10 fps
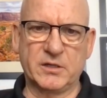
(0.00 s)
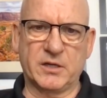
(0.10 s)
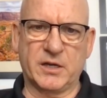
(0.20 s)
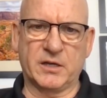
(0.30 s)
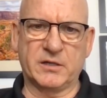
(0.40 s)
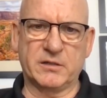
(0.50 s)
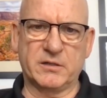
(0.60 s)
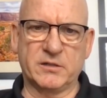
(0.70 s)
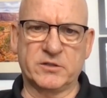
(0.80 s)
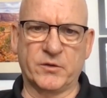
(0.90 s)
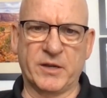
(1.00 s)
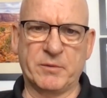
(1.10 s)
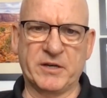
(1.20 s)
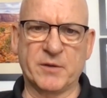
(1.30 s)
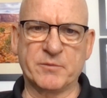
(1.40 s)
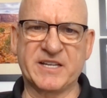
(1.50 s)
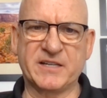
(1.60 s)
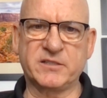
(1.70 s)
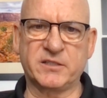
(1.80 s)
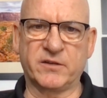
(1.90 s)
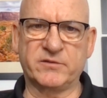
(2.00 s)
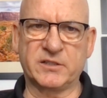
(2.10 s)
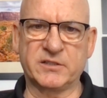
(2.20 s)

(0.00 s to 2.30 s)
And so they become sensitive to